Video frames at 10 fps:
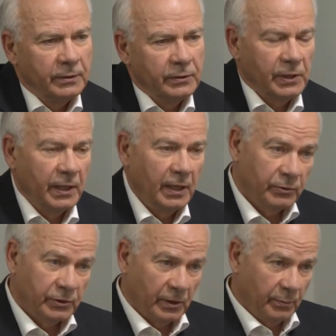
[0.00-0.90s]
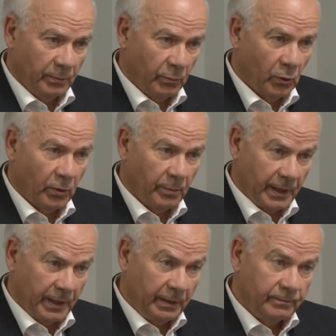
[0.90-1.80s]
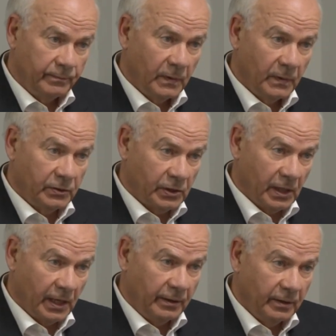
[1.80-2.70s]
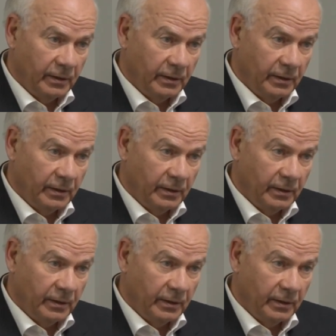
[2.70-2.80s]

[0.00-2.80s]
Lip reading: to say it was going to put more money aside